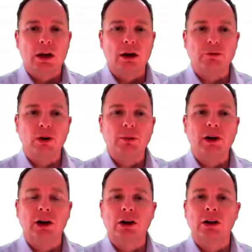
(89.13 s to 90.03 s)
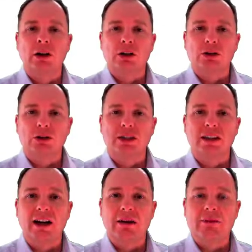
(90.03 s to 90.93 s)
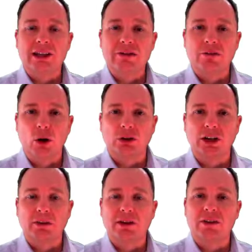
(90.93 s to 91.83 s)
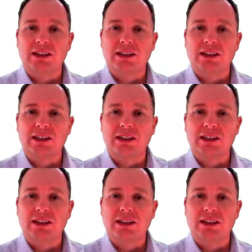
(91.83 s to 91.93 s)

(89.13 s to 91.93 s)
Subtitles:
Now from here, you'll see that I'm given